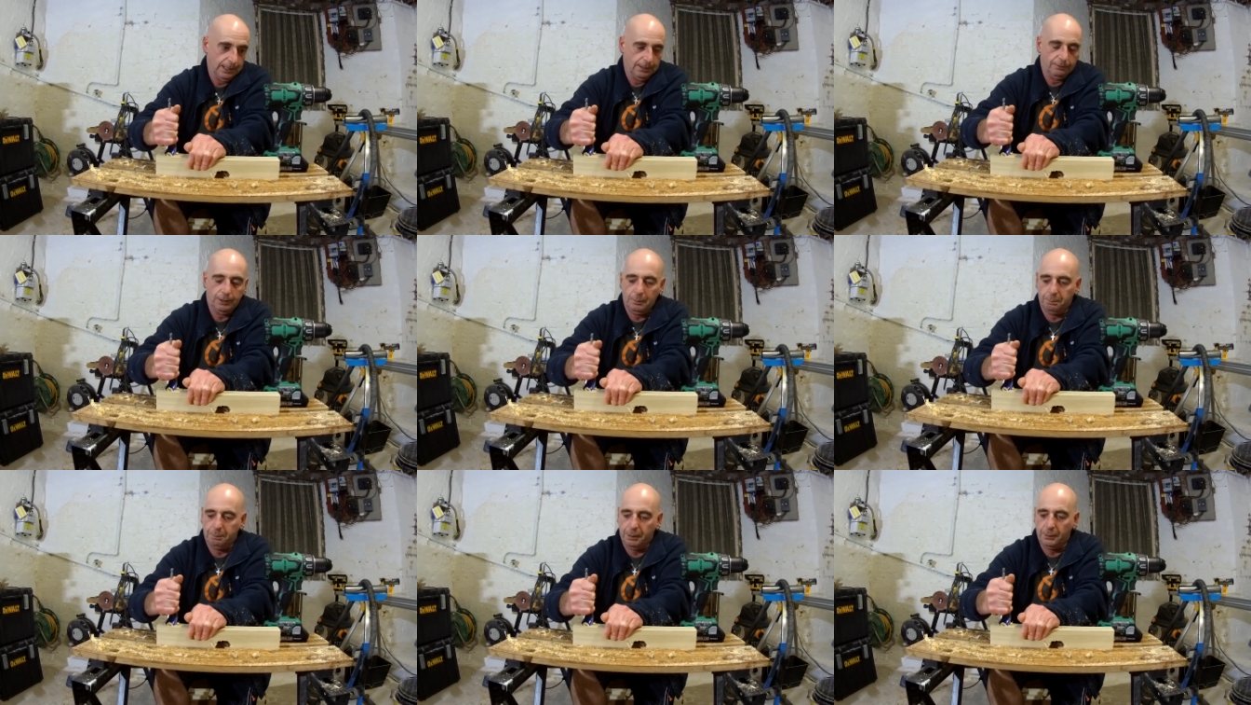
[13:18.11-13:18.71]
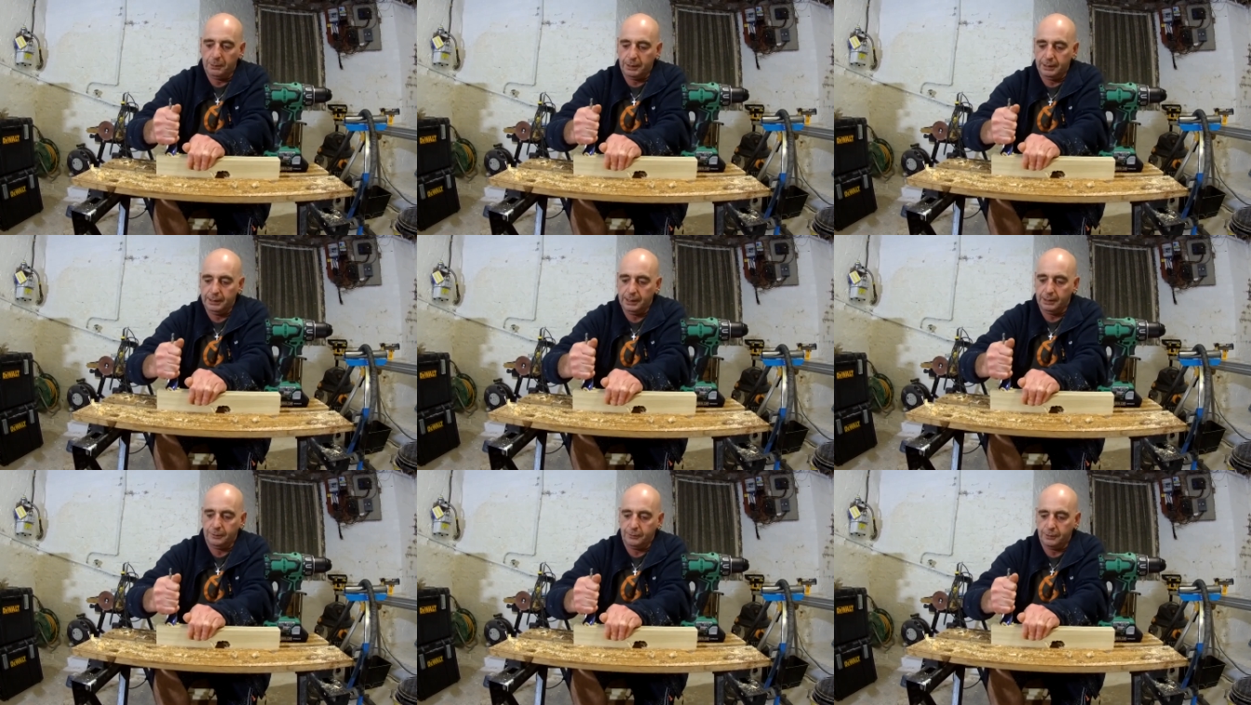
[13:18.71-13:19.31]
Some power in
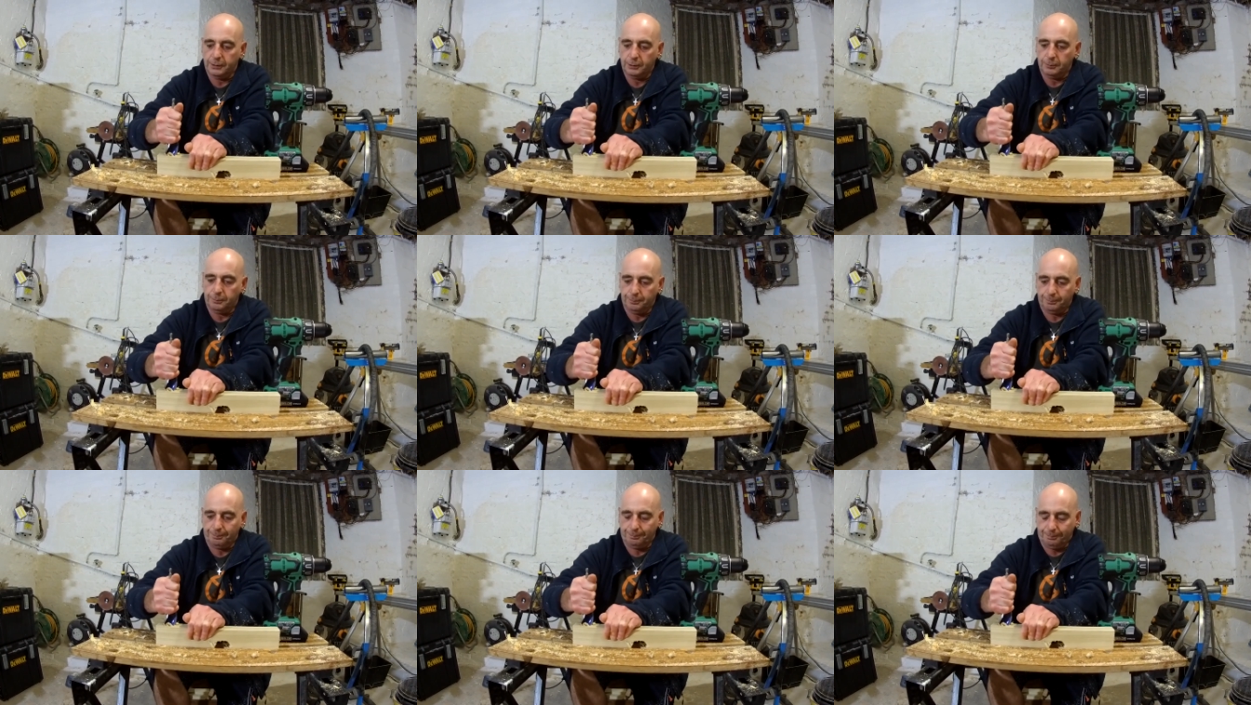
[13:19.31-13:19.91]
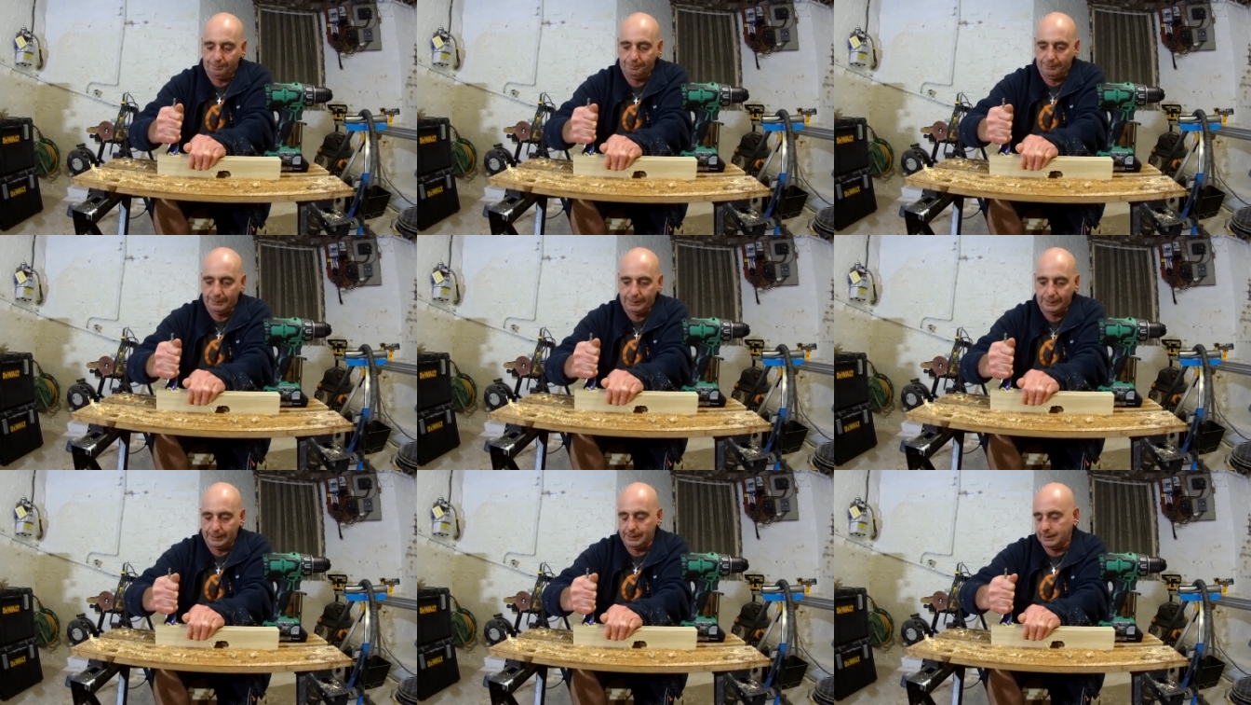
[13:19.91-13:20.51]
that drill.
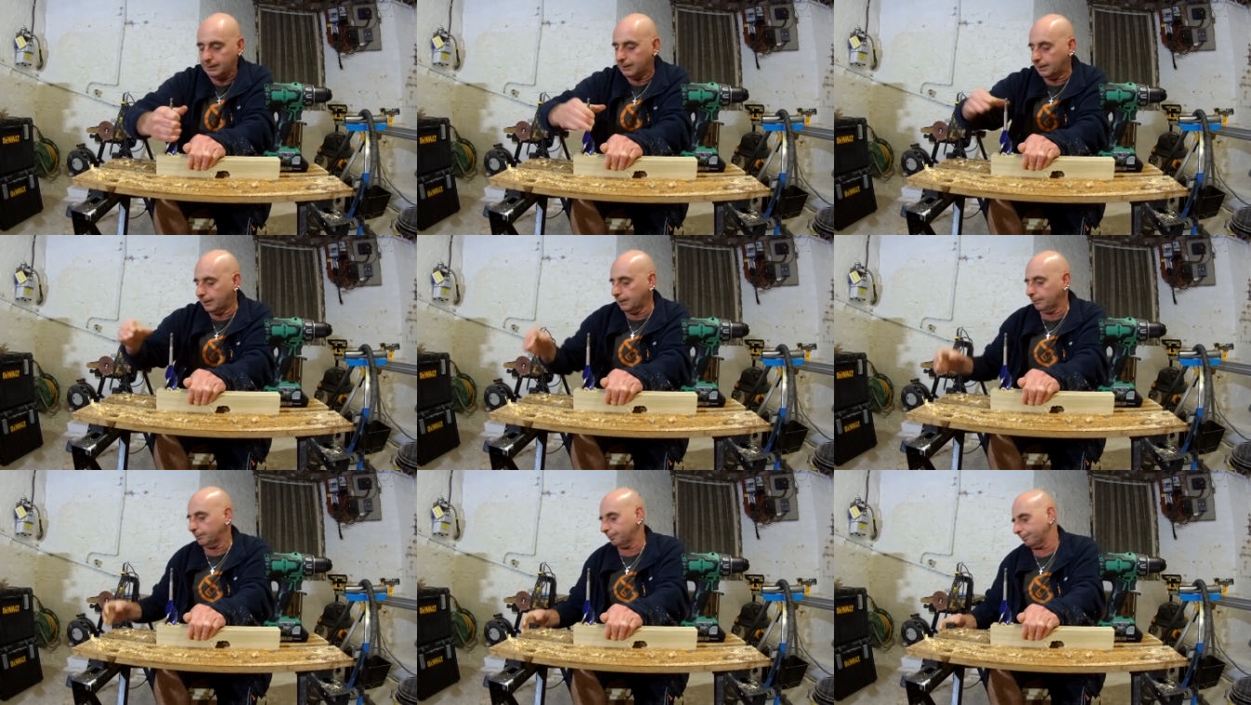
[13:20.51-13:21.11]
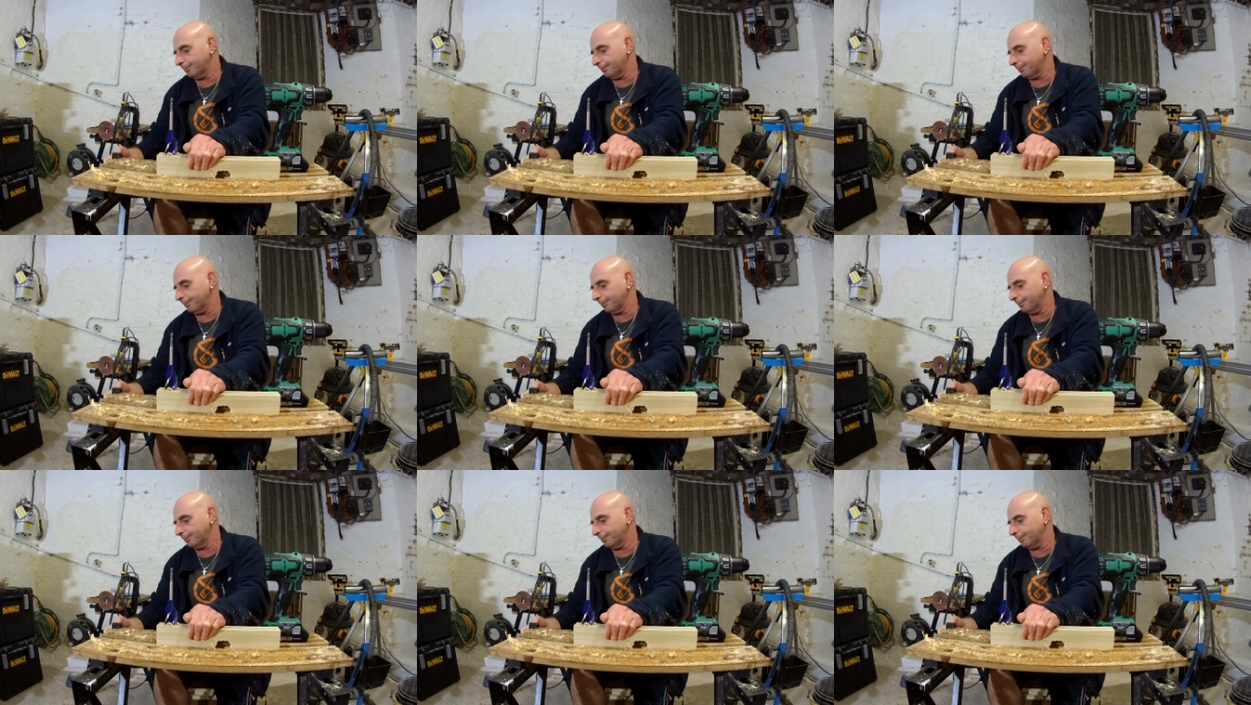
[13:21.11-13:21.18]
Alright.